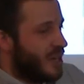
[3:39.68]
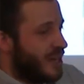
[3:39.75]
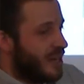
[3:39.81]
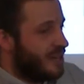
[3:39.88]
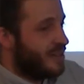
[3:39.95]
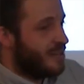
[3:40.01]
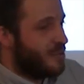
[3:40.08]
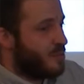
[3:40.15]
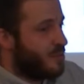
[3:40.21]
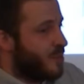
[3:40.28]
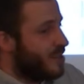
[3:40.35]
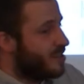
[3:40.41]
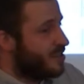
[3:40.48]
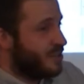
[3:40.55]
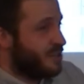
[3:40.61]
and
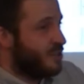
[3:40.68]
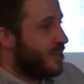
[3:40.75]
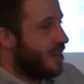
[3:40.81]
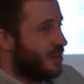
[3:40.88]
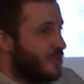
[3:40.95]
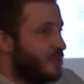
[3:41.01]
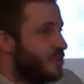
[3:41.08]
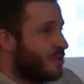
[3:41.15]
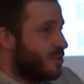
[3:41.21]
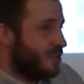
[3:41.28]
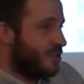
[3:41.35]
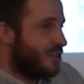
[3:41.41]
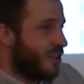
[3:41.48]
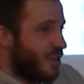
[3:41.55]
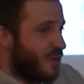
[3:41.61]
basically, yeah, it was already
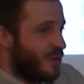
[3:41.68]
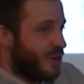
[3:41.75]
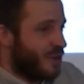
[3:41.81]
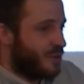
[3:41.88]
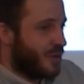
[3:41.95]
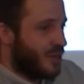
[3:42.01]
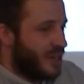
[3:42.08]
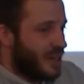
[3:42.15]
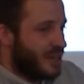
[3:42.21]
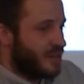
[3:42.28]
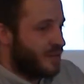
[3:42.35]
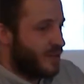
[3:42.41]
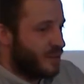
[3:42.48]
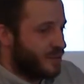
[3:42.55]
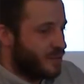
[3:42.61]
started work by that
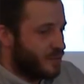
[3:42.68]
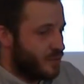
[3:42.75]
evening.